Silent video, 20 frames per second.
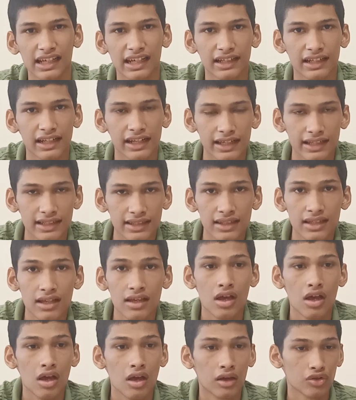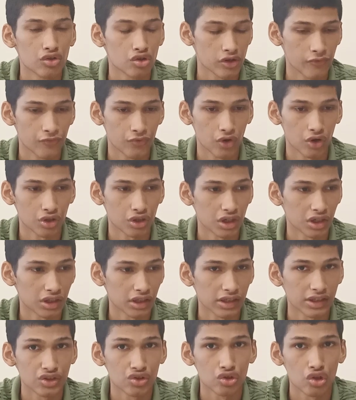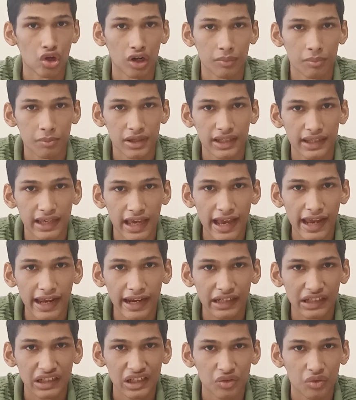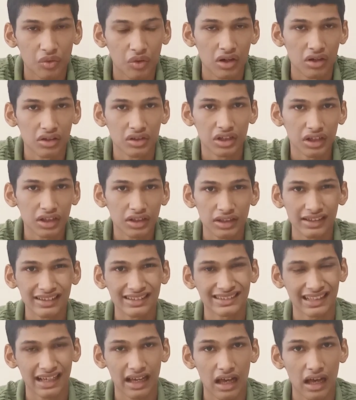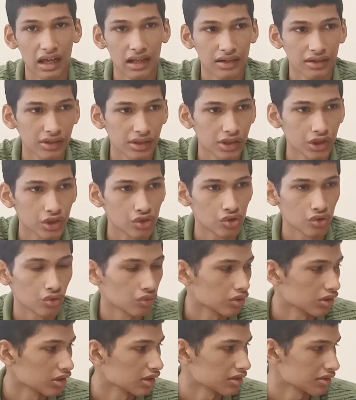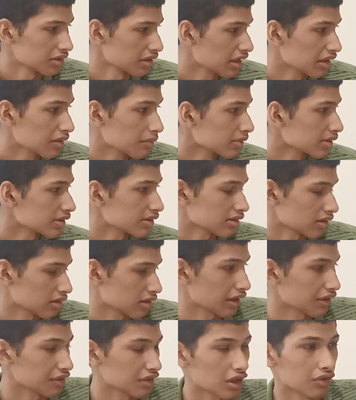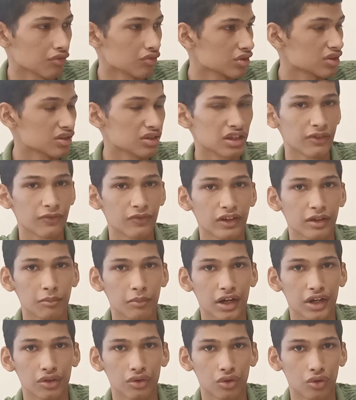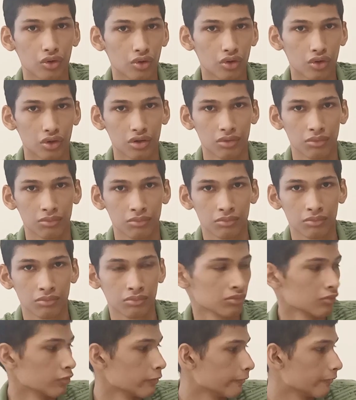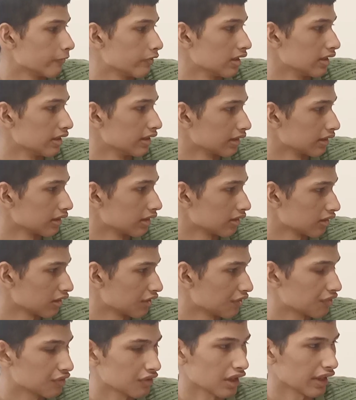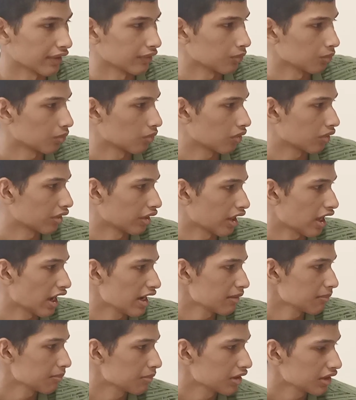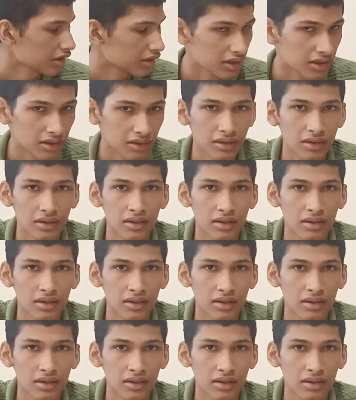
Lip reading: It is if your turtle is not being active. Turtles are really curious animals. Right now, it's sniffing my door, feeling it and trying to climb it.